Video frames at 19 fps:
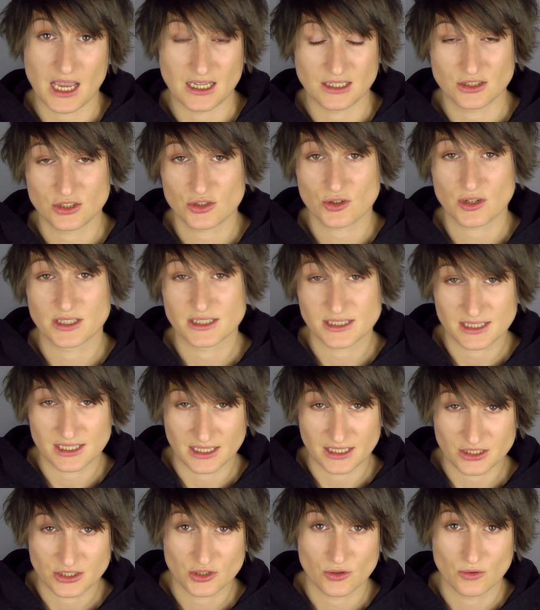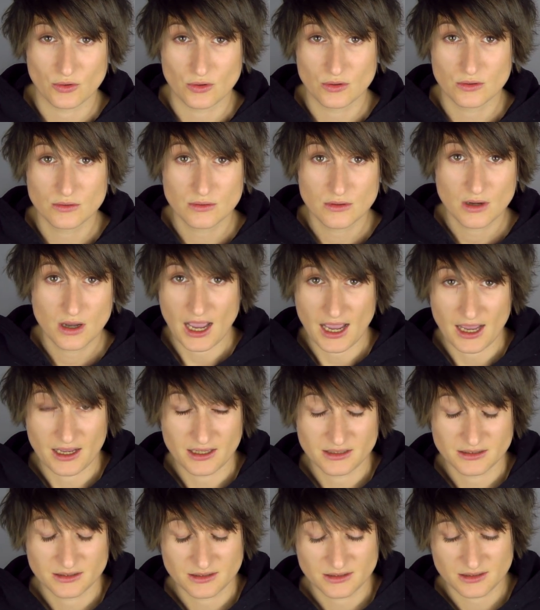as transsexual
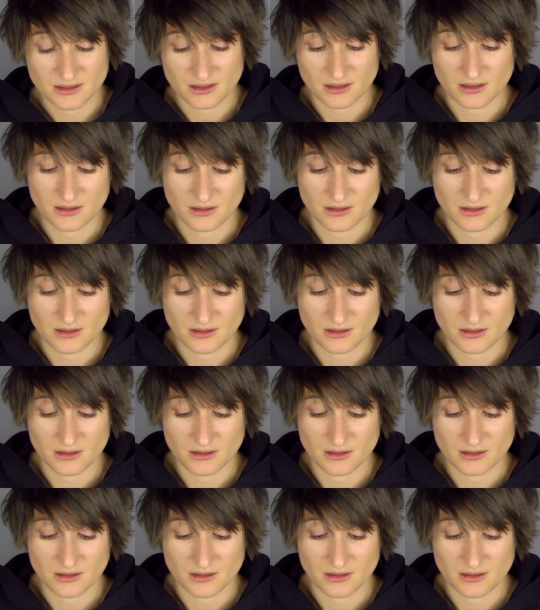and